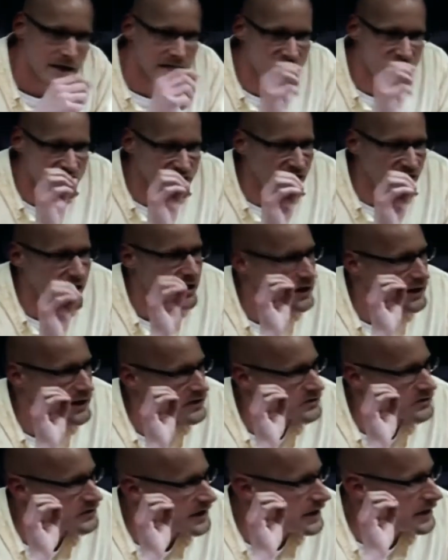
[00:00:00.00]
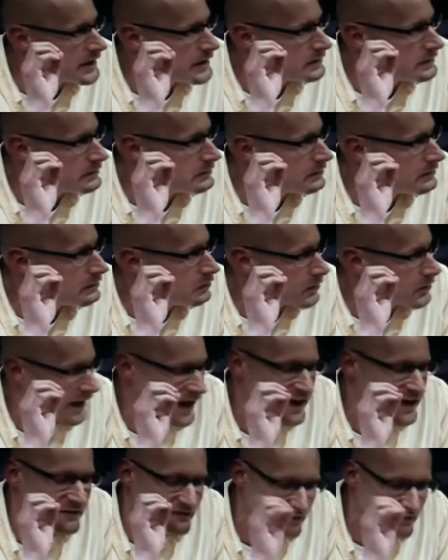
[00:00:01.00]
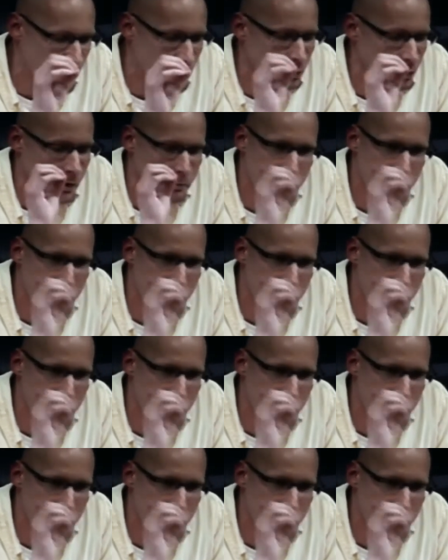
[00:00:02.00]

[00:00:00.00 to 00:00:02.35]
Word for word: And as far as the what I felt were